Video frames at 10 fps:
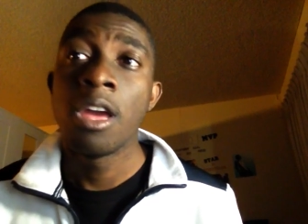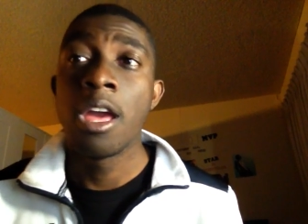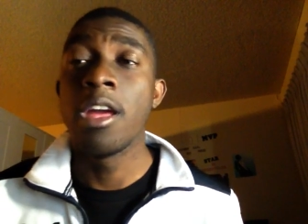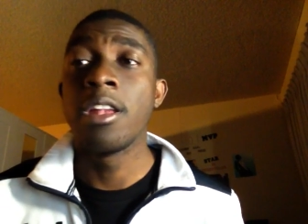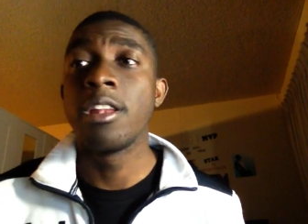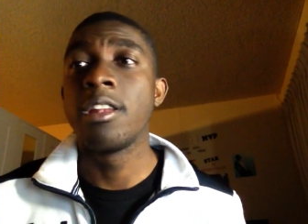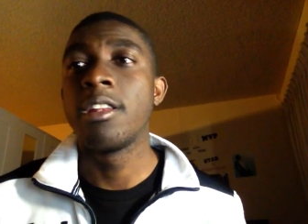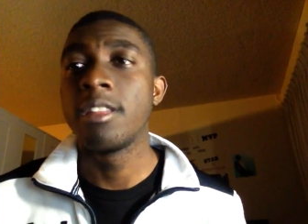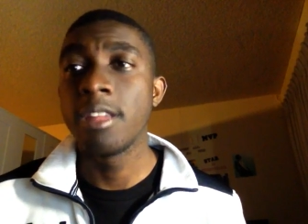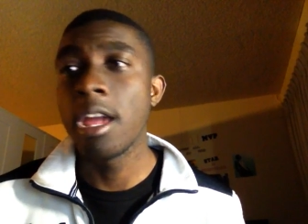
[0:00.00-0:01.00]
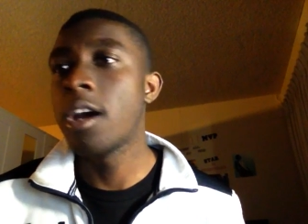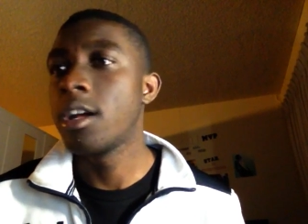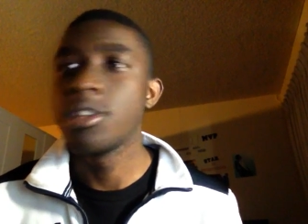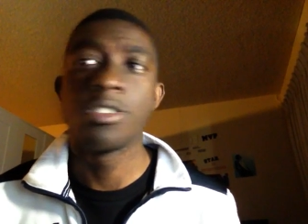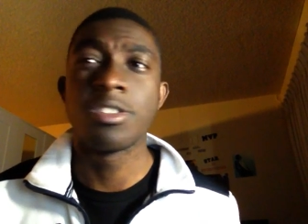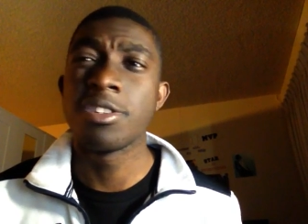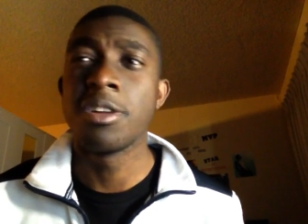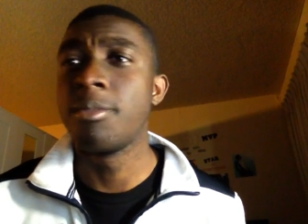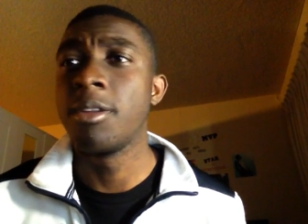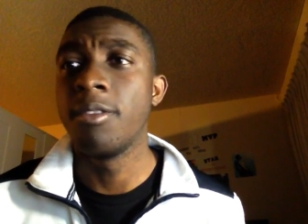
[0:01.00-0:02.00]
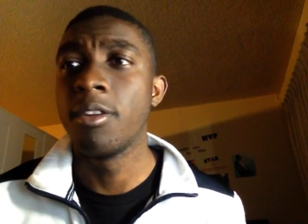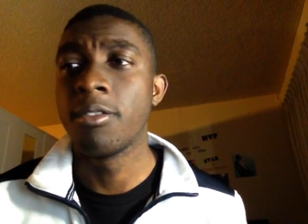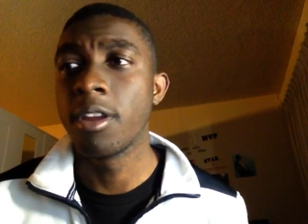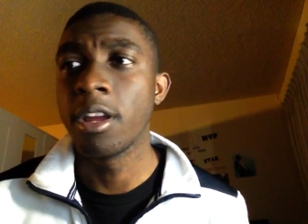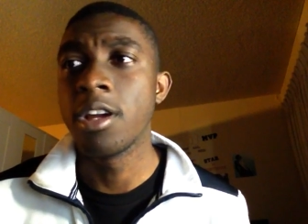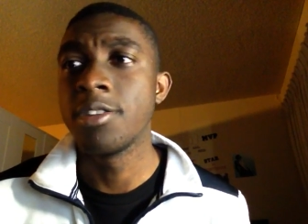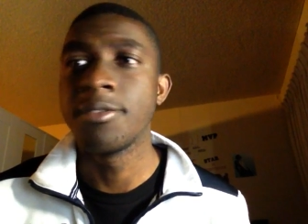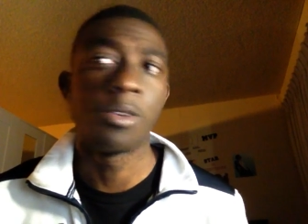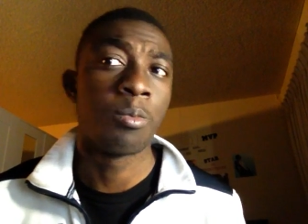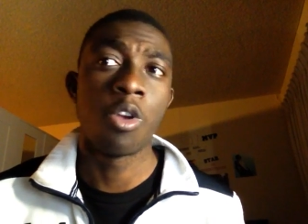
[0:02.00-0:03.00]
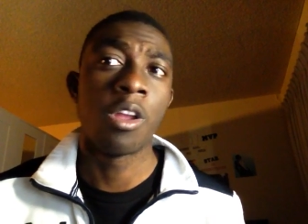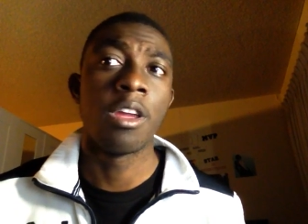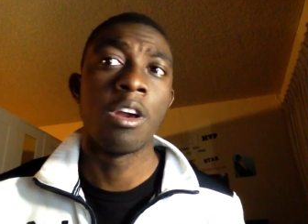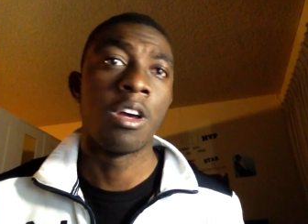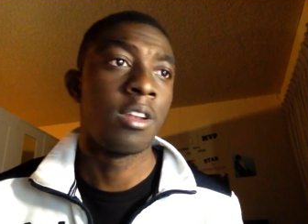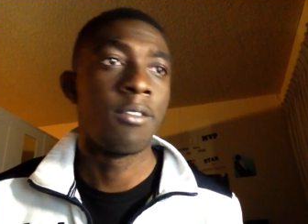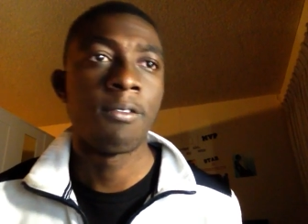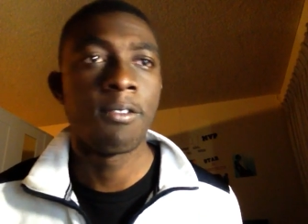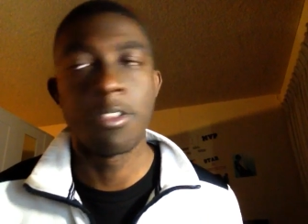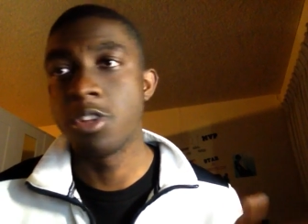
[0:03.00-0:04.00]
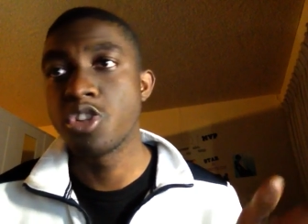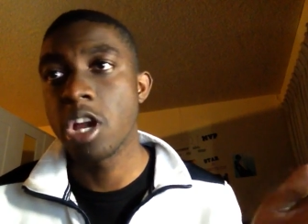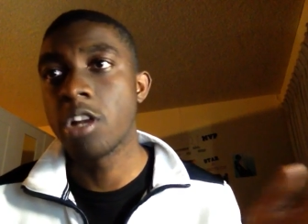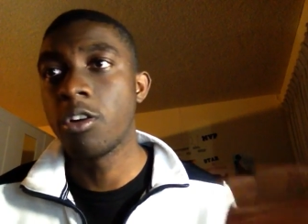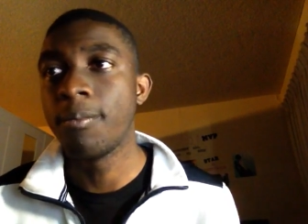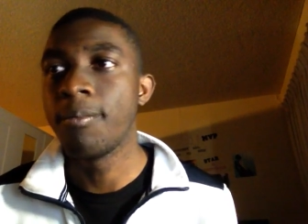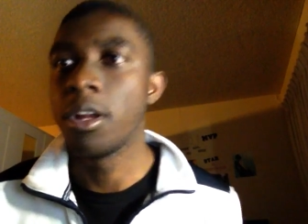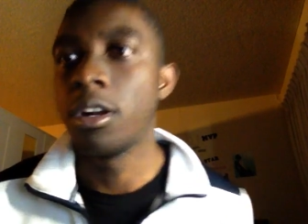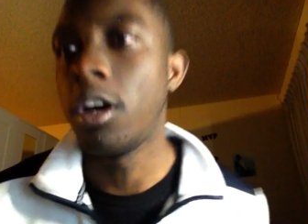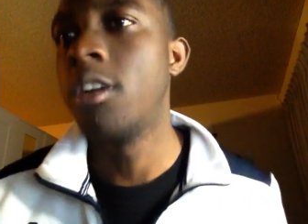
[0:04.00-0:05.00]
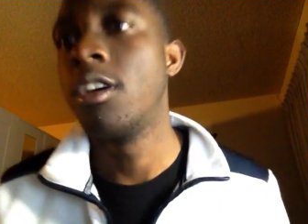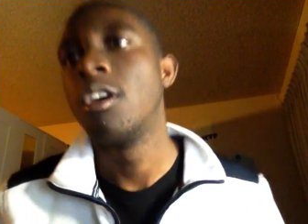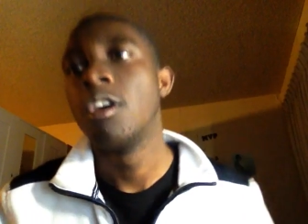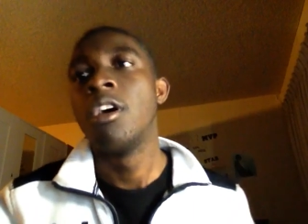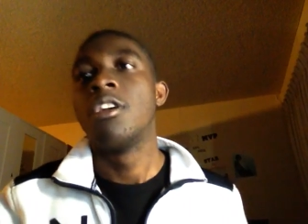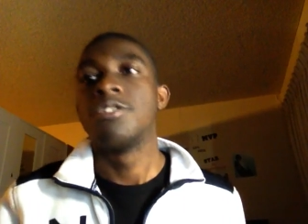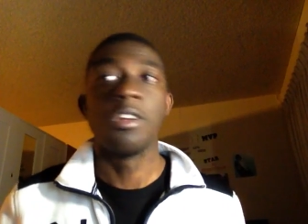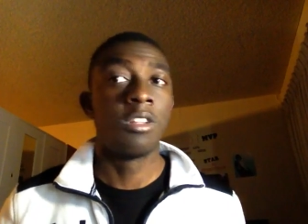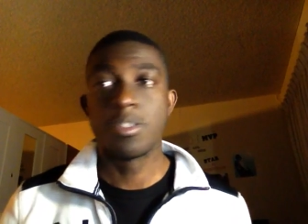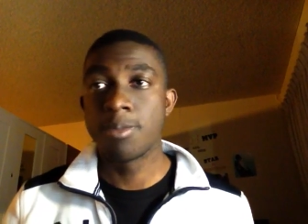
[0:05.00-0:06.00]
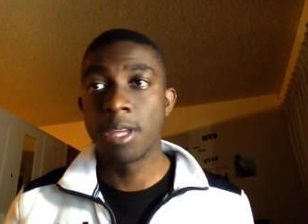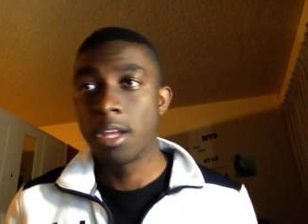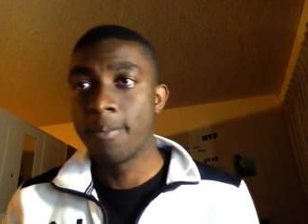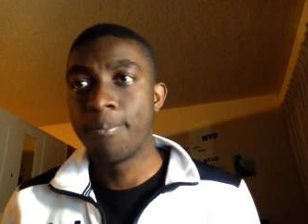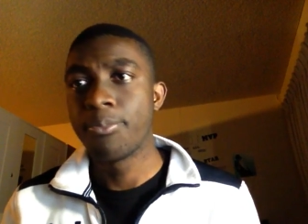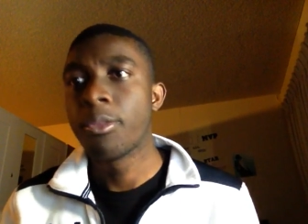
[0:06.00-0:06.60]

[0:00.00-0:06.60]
And yeah, this is just an update video for you guys of what I'm working on for the channel and all. So let's begin.